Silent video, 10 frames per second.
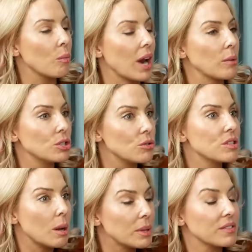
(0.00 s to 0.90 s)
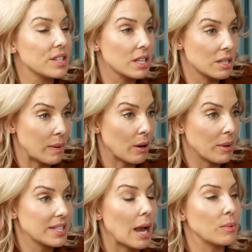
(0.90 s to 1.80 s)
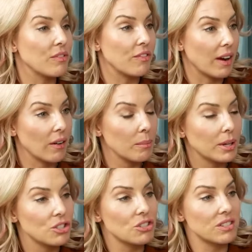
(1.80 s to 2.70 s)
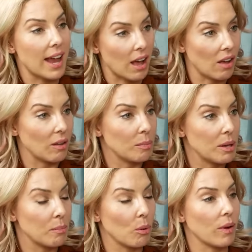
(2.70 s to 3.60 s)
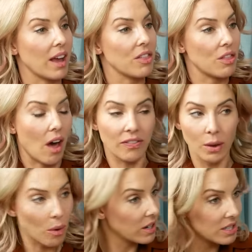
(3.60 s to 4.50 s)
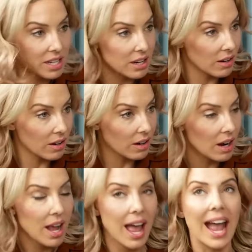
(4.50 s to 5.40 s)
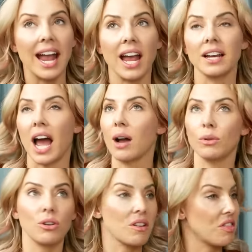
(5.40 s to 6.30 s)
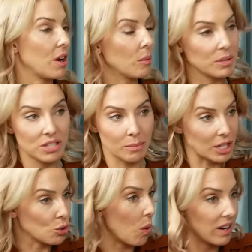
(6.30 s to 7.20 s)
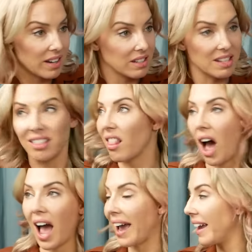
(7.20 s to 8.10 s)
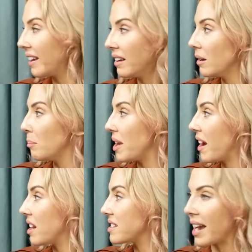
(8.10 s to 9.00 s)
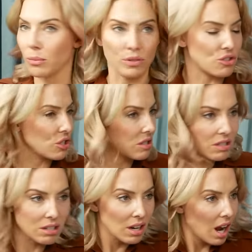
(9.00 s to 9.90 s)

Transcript: when I would do some of these experiments, I would very much tell people what I thought they wanted to hear. And I would go to therapists in my 20s and lie because I was just